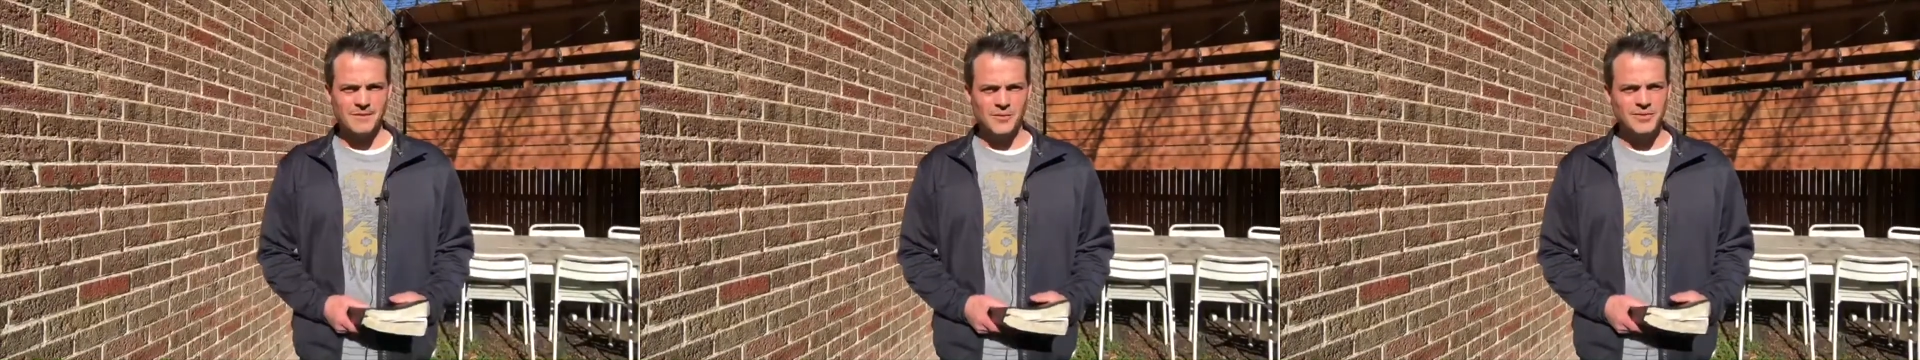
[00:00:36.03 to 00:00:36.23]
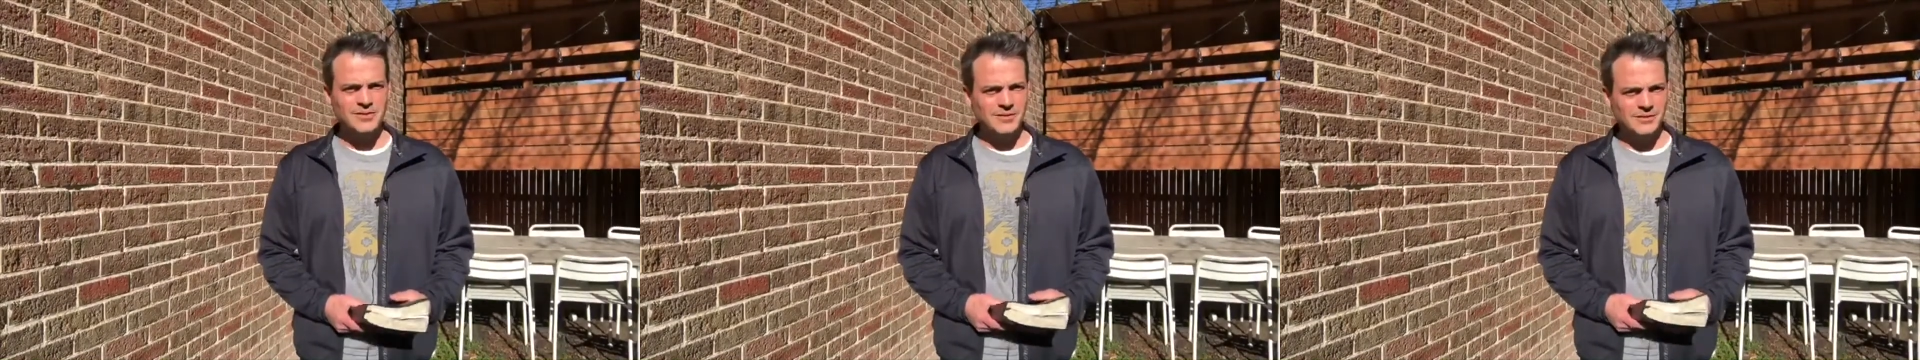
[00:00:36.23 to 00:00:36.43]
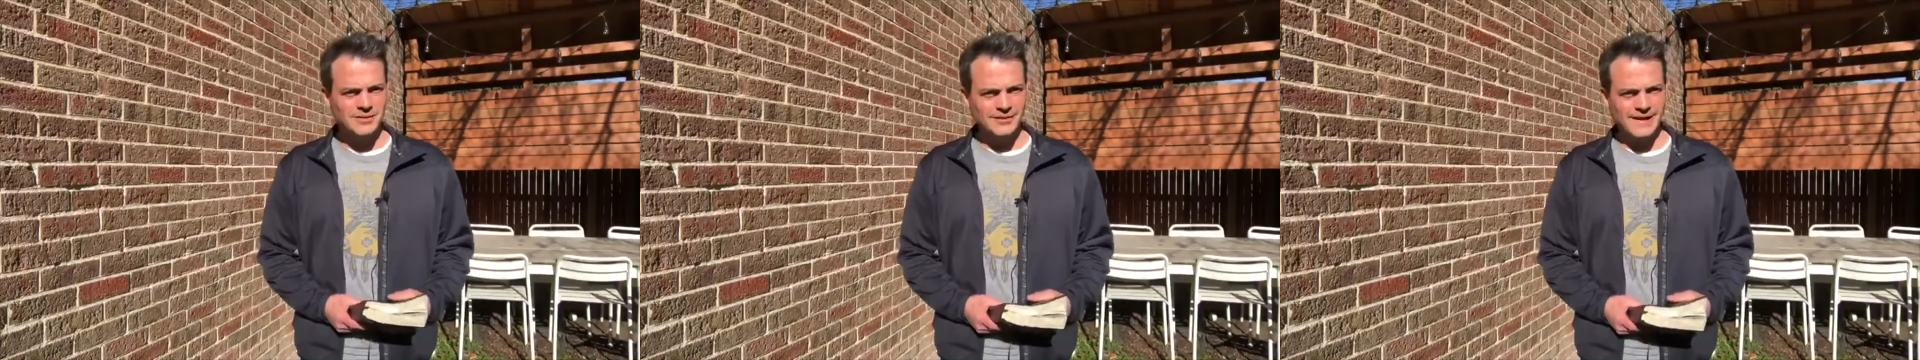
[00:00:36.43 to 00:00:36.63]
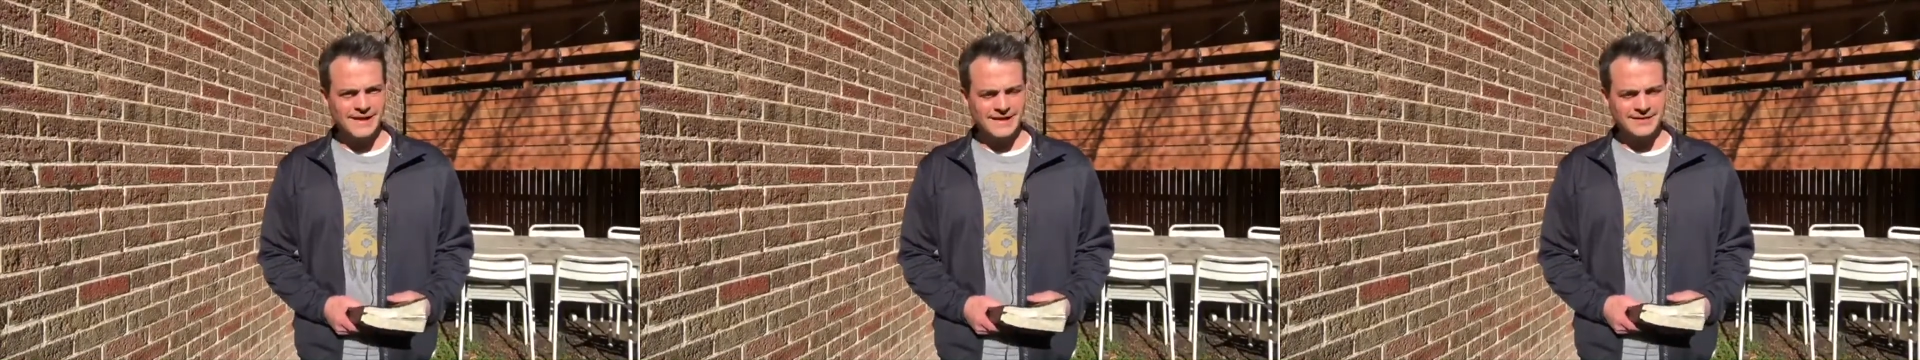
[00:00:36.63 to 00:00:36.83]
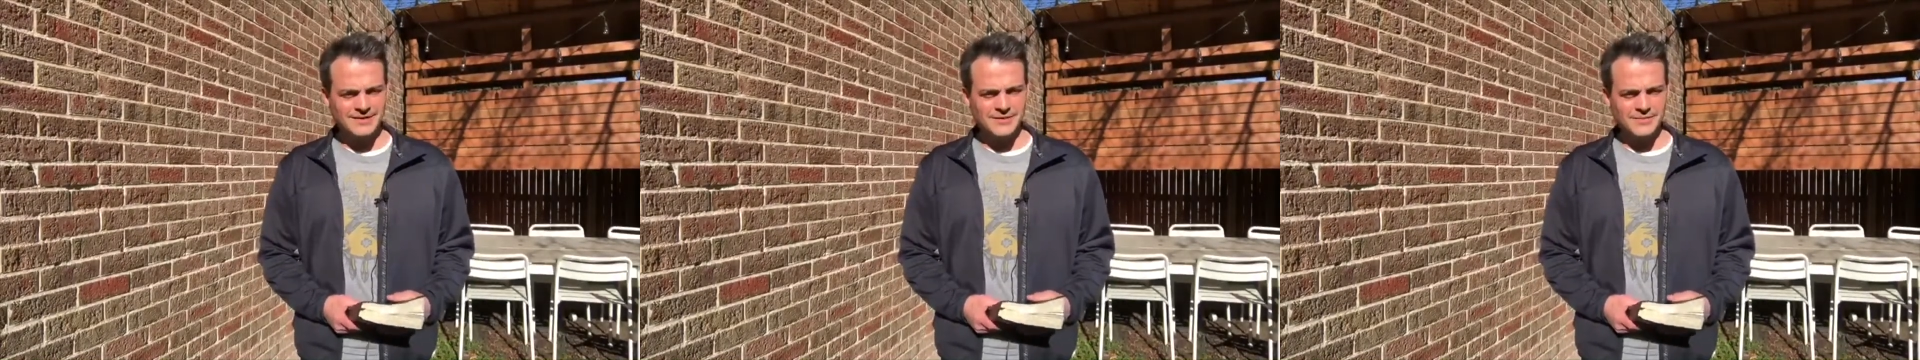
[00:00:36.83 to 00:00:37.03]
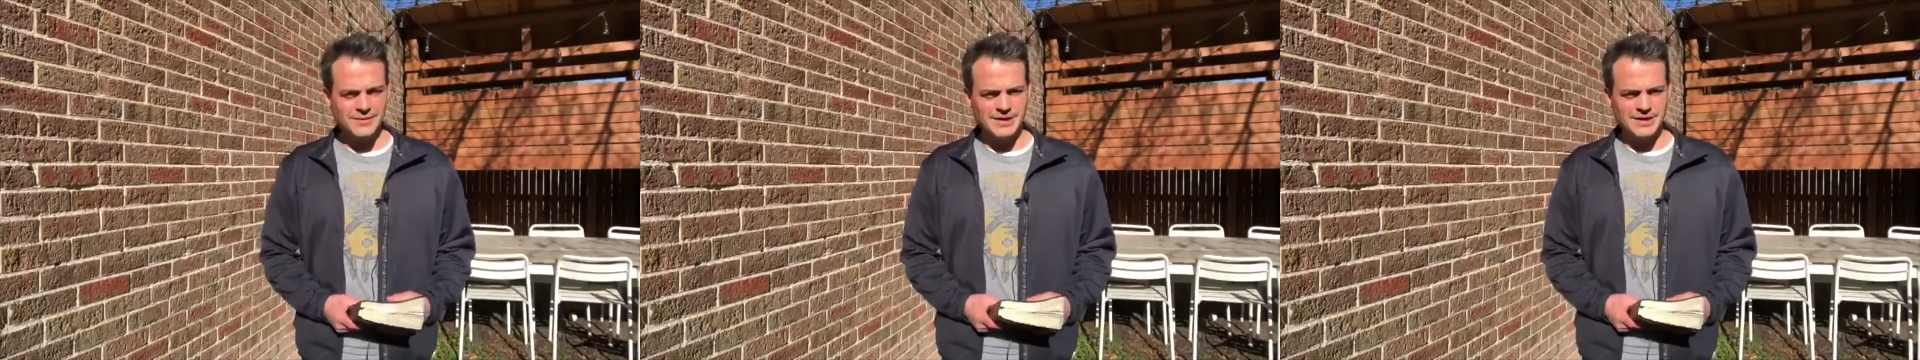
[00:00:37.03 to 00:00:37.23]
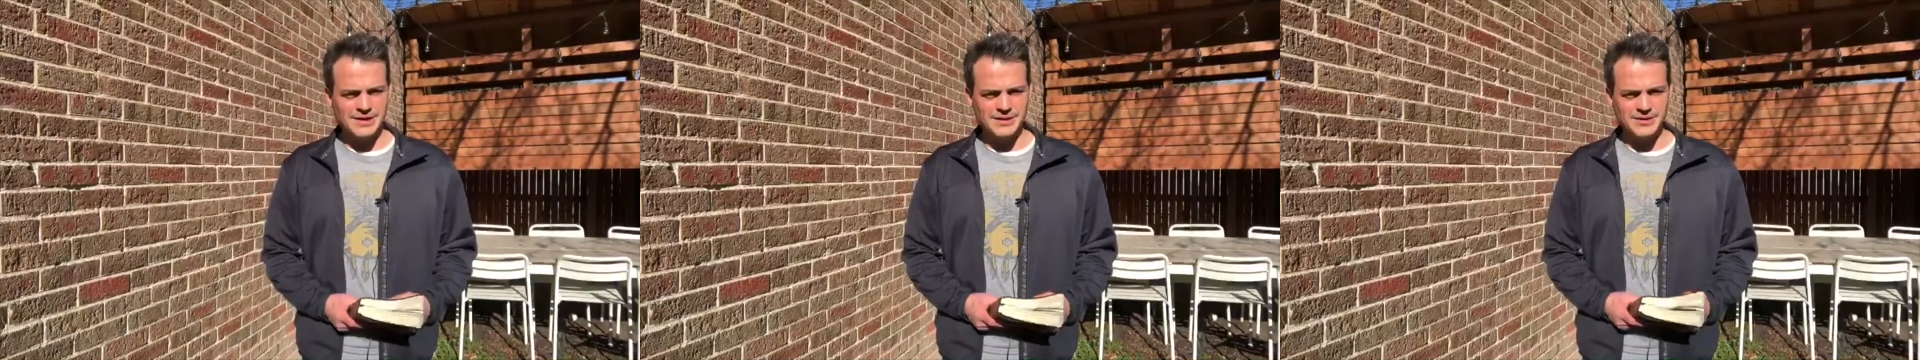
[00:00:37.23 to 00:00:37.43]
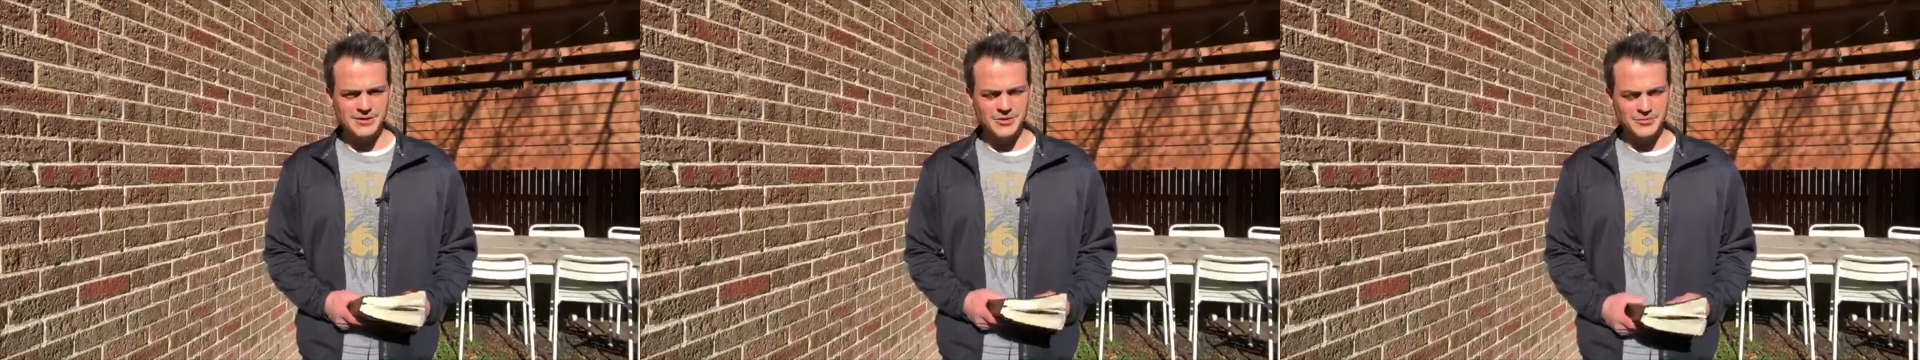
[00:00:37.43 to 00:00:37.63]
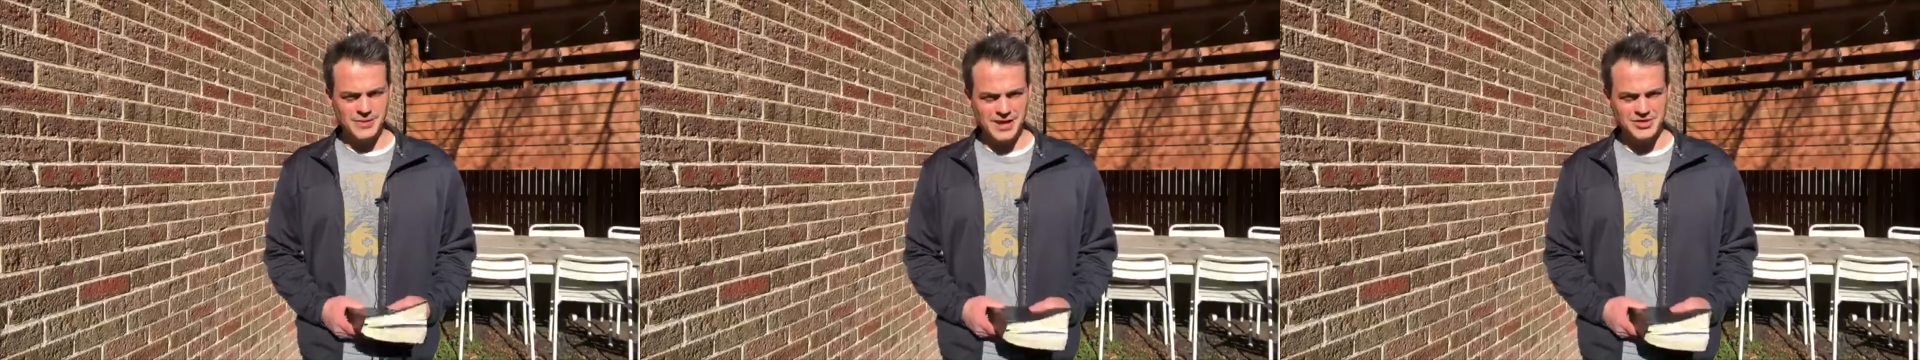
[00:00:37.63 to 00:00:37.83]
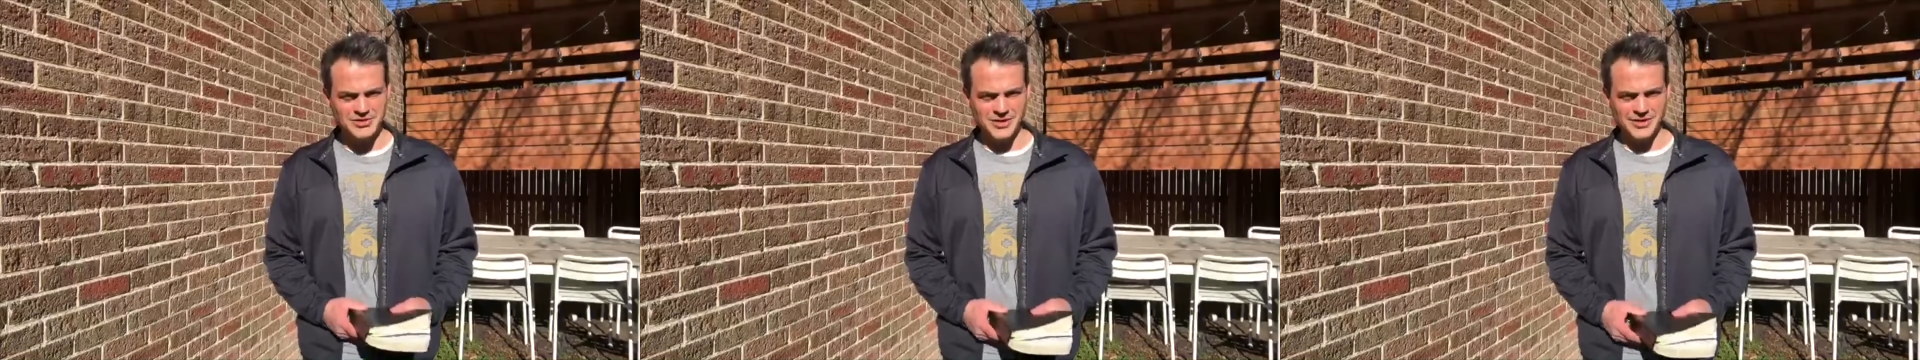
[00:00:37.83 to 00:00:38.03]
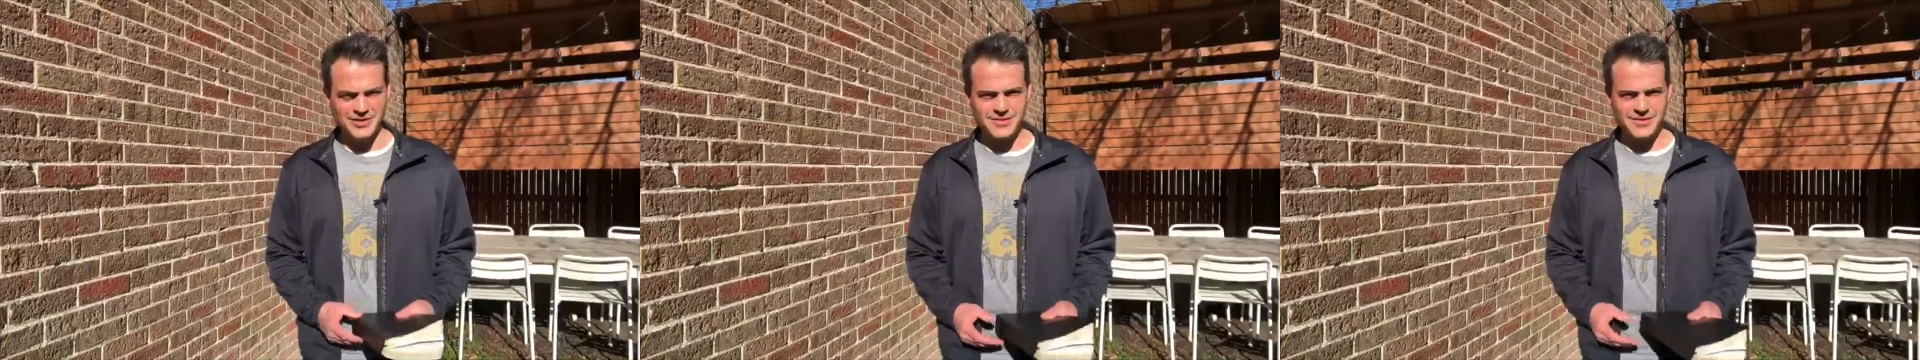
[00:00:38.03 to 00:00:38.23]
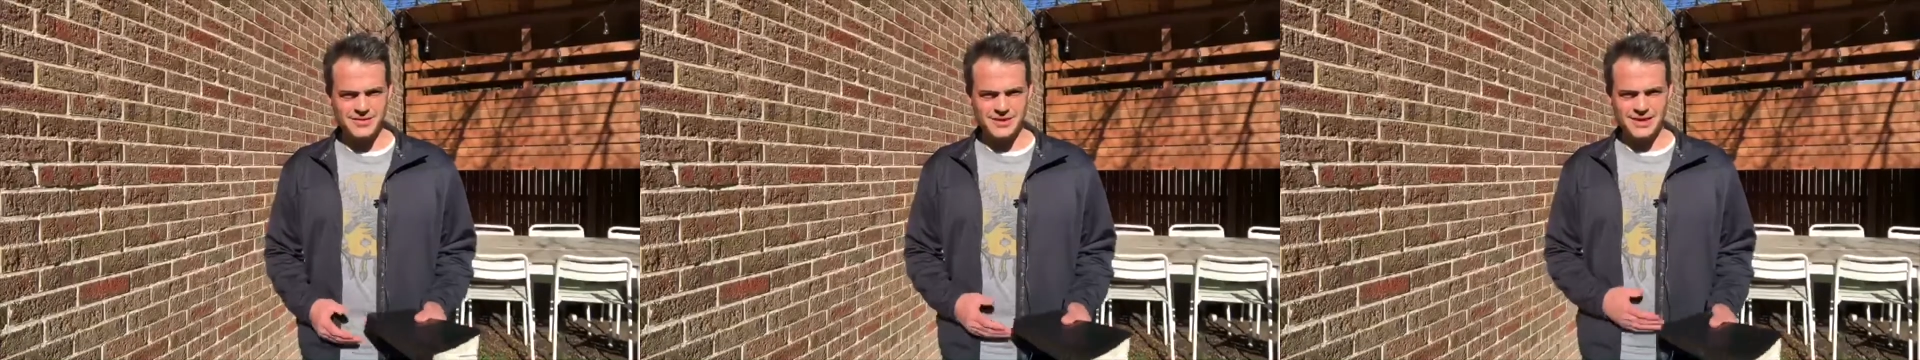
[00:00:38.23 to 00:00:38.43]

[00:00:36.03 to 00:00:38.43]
What does it look like to be courageous